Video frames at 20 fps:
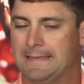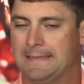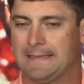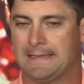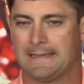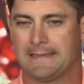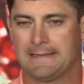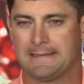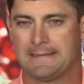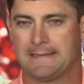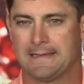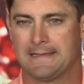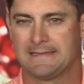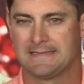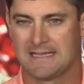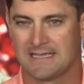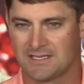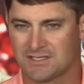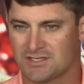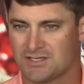and uh,
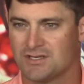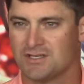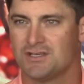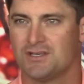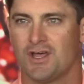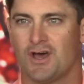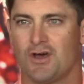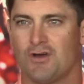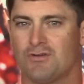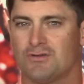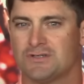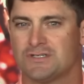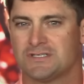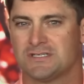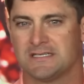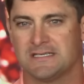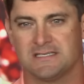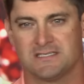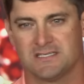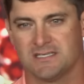takes good
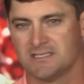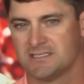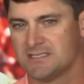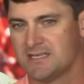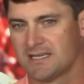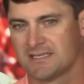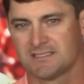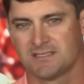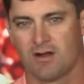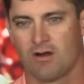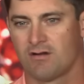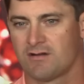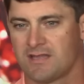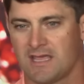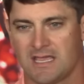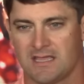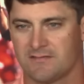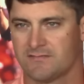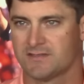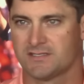notes. He sits next to
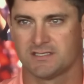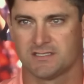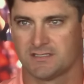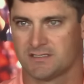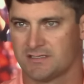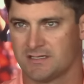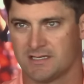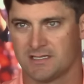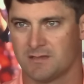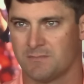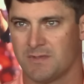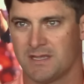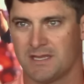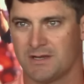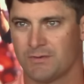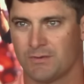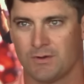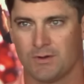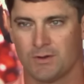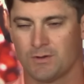Artavis in the
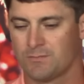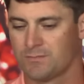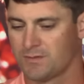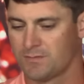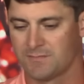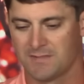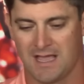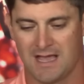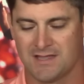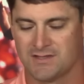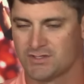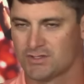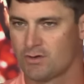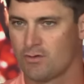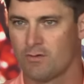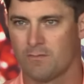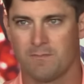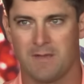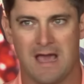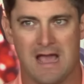meeting room. Them guys are
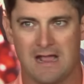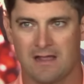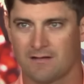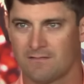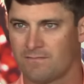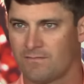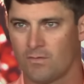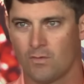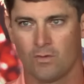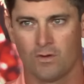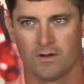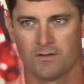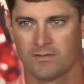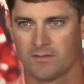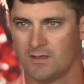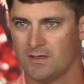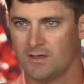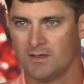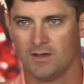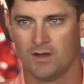going back and forth
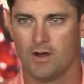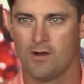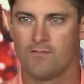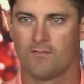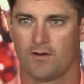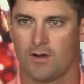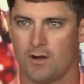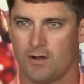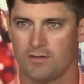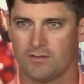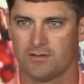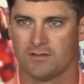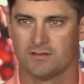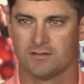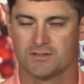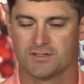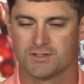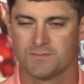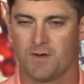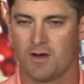over all the
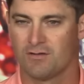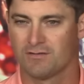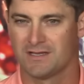small